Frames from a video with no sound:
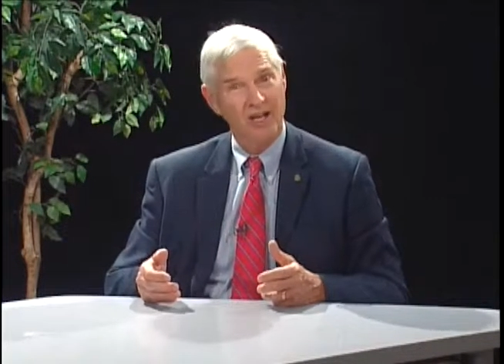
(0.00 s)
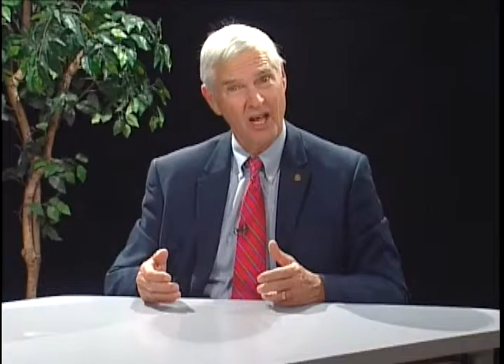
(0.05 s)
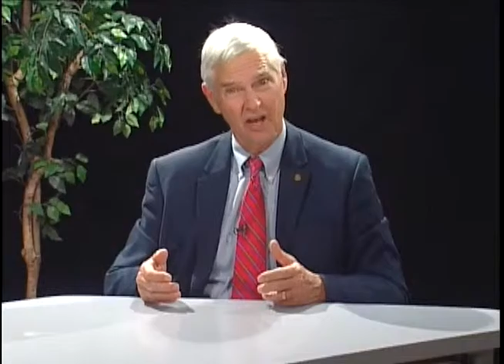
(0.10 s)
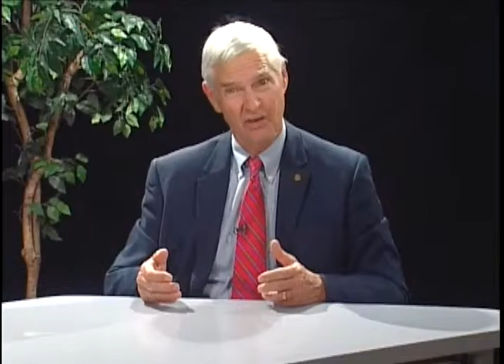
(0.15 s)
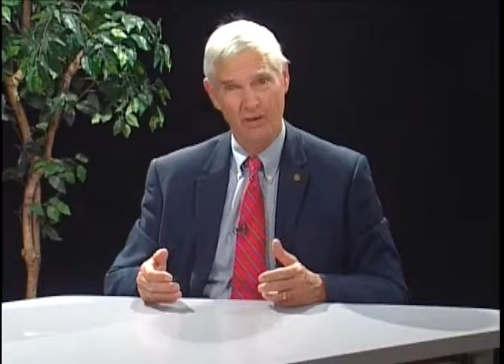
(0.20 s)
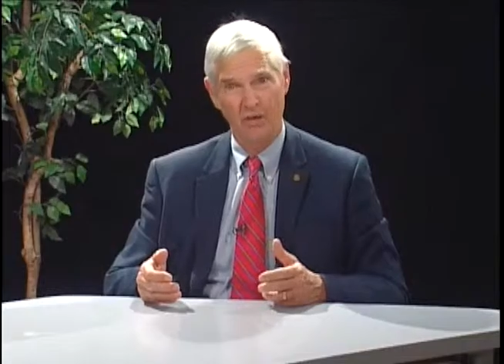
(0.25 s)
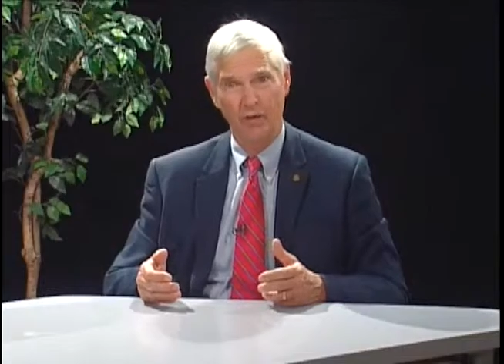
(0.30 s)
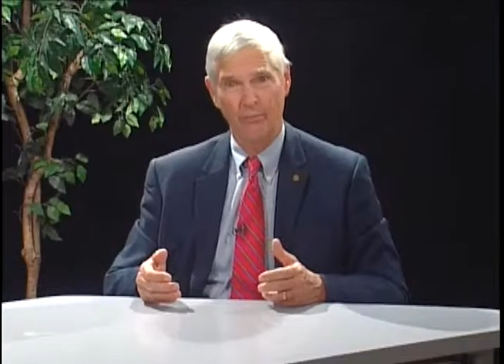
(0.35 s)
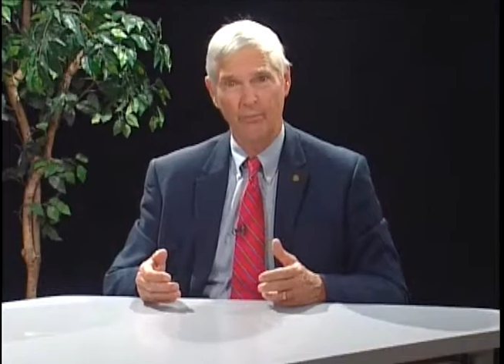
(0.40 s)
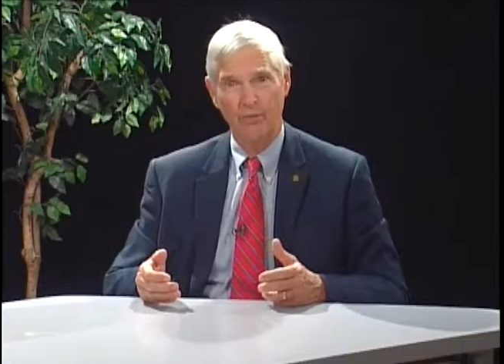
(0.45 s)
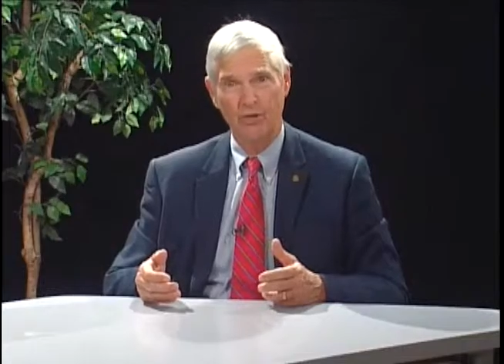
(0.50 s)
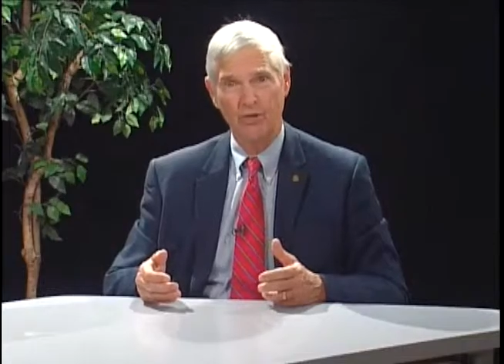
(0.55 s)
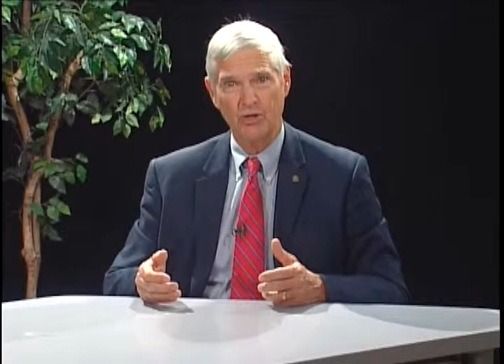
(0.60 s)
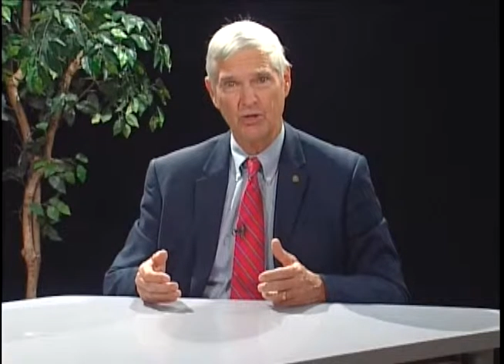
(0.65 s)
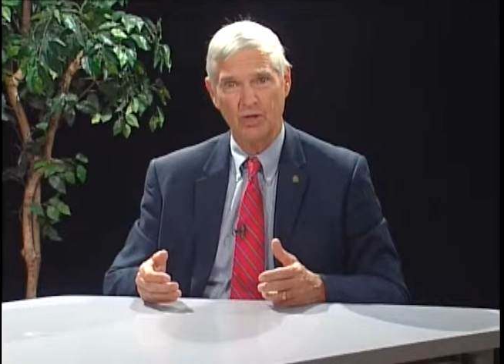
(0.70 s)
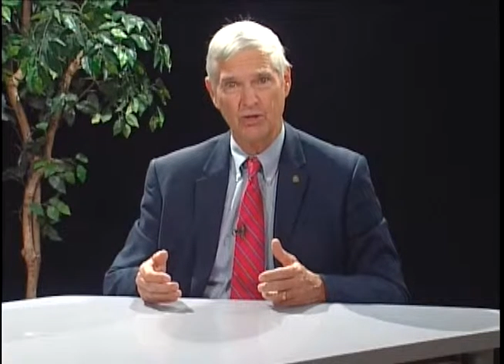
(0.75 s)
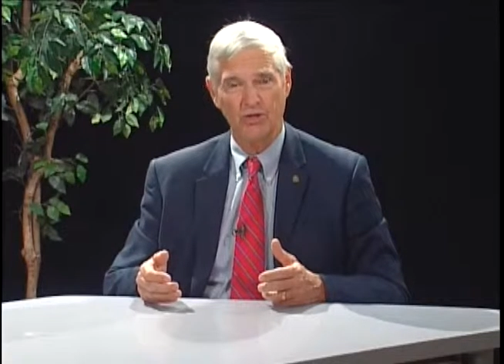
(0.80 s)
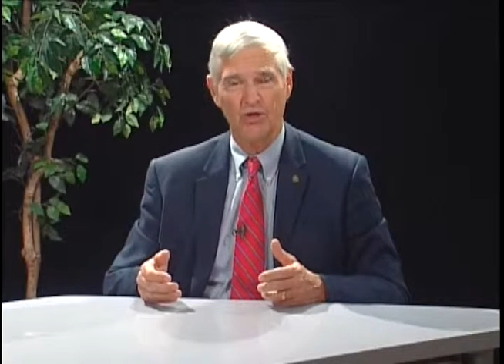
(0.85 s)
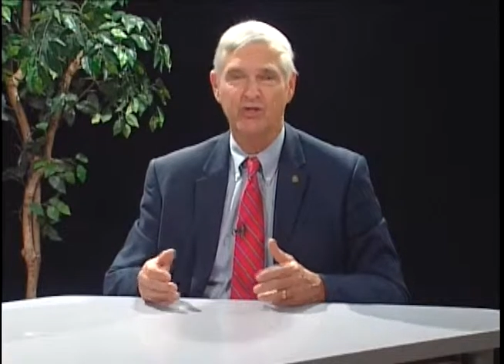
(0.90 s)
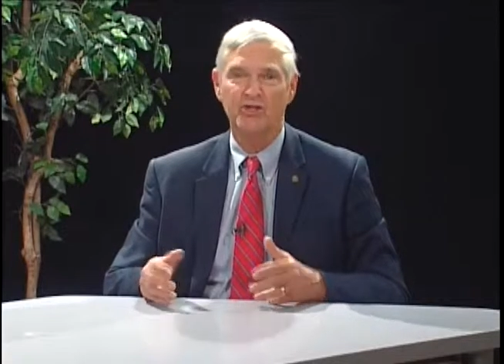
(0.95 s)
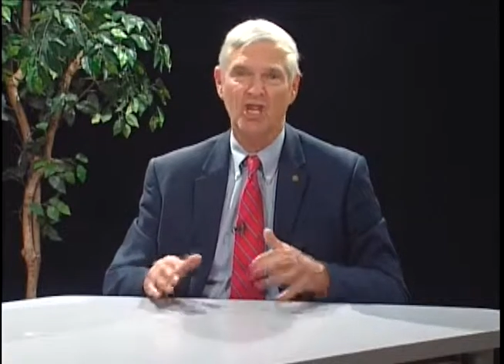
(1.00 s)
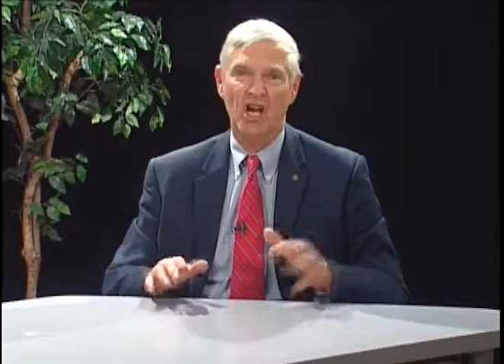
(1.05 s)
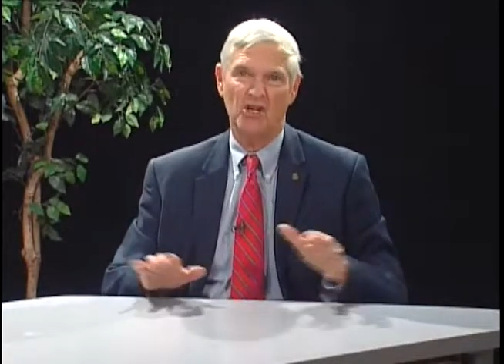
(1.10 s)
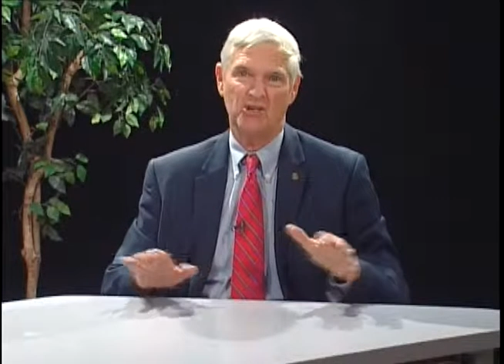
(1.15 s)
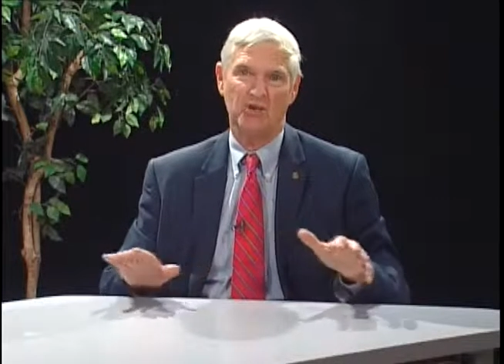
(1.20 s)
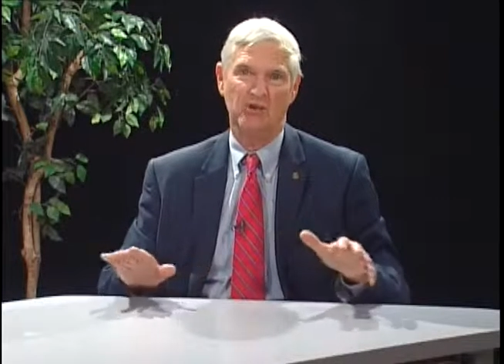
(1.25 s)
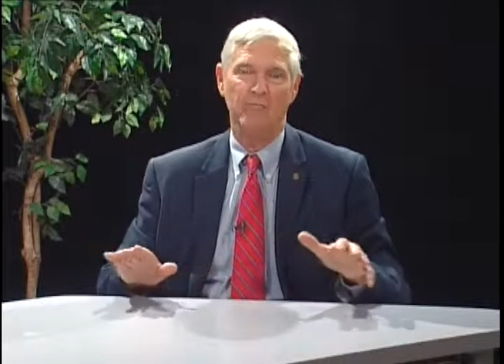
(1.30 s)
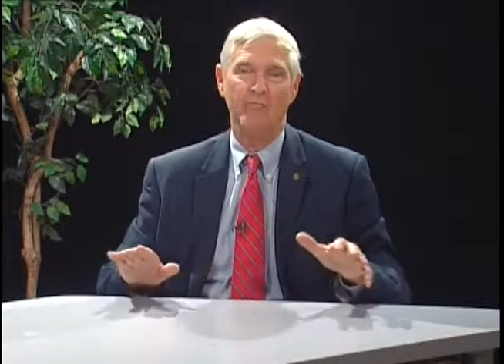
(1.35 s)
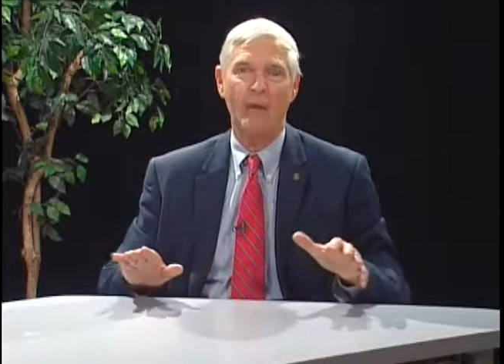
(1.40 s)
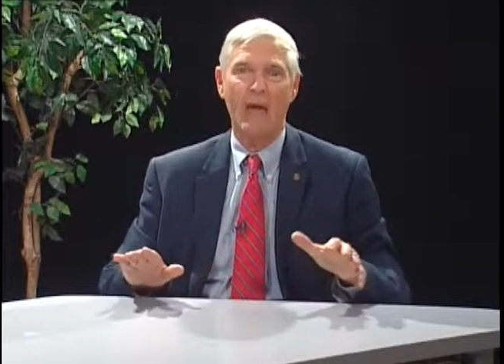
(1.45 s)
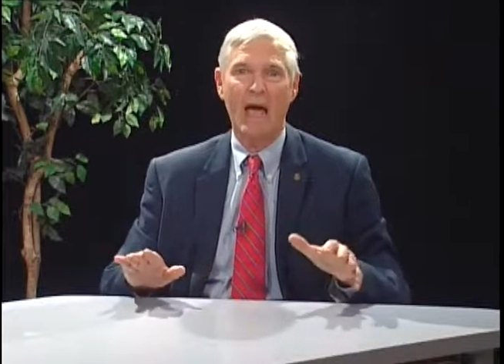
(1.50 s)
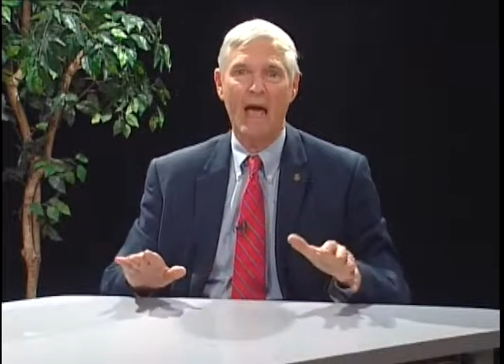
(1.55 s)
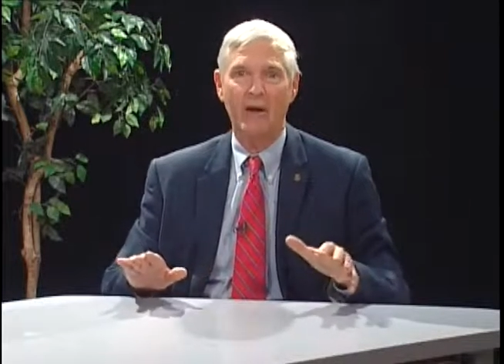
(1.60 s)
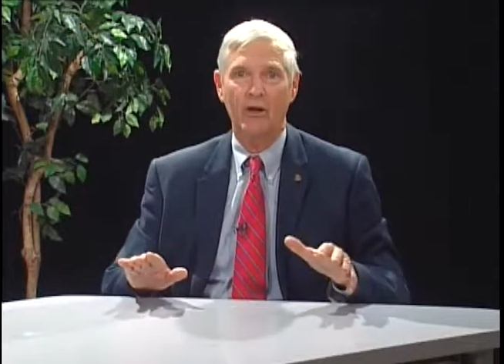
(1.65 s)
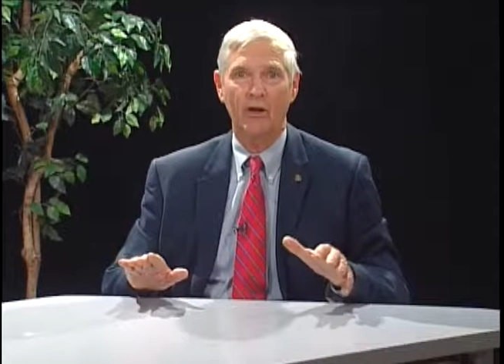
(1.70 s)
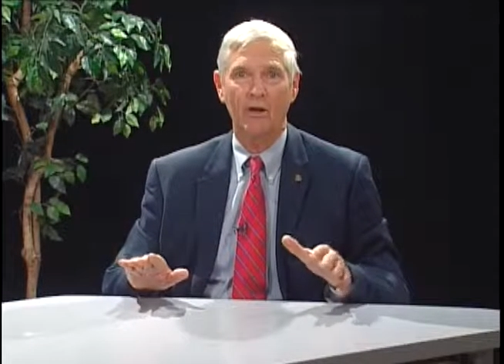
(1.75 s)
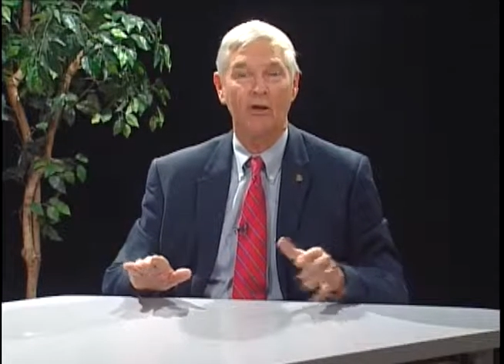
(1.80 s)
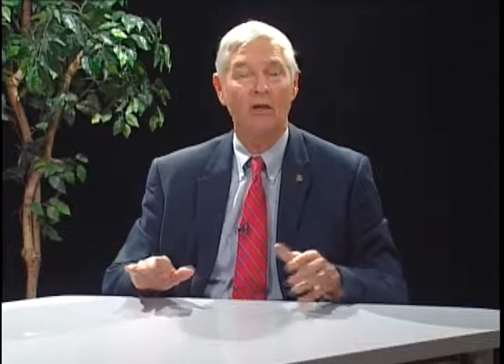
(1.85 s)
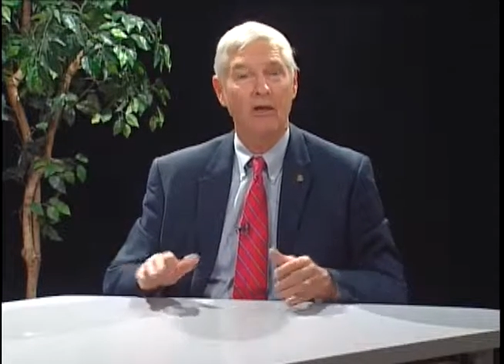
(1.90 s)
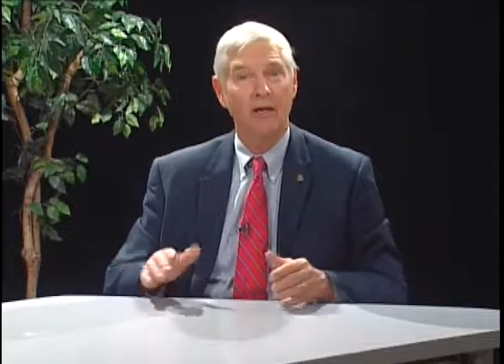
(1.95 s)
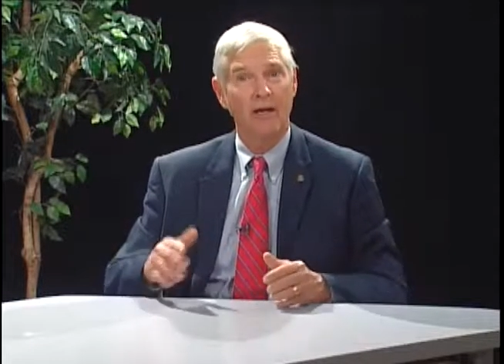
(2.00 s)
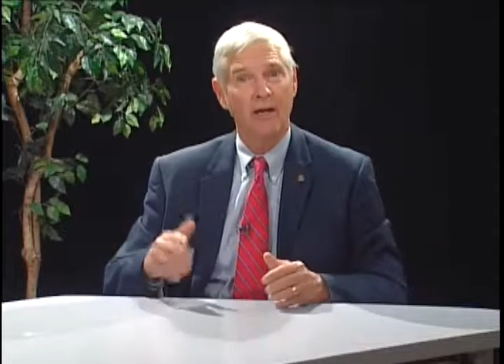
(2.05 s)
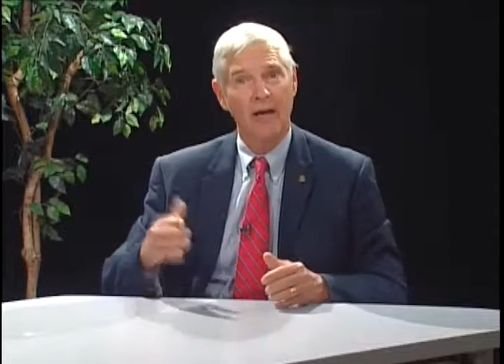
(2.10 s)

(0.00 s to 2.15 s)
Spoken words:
None of their business. Doesn't matter.